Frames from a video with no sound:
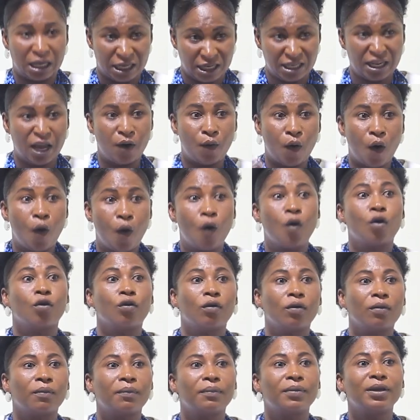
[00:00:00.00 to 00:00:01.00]
dia wo ho
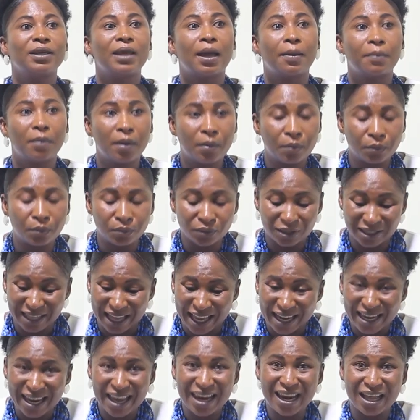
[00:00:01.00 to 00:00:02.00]
no me dia ma
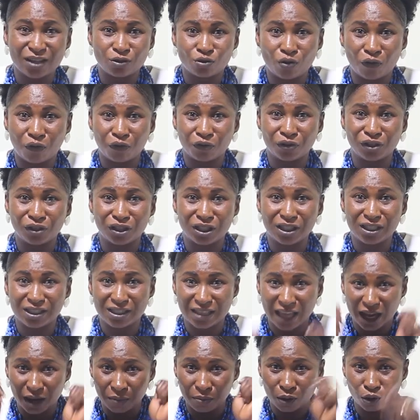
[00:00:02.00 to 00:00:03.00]
se ne na sofo no
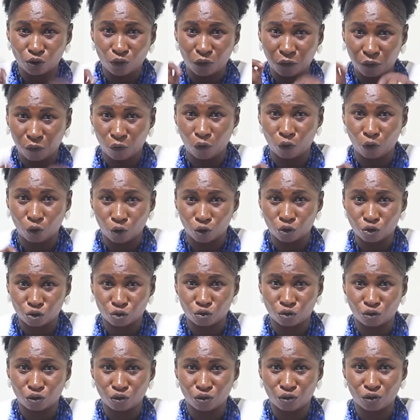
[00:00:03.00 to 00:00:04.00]
discan beto phone no
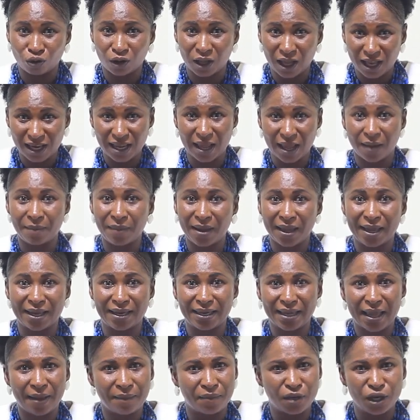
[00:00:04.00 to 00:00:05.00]
so e dia ma ye
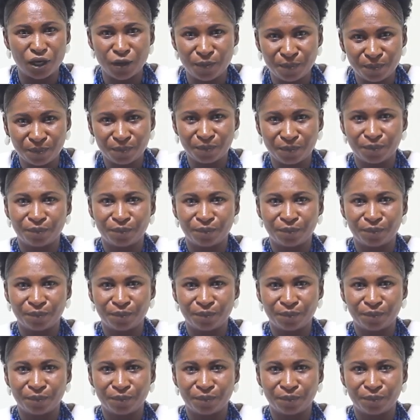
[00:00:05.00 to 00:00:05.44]
dia menim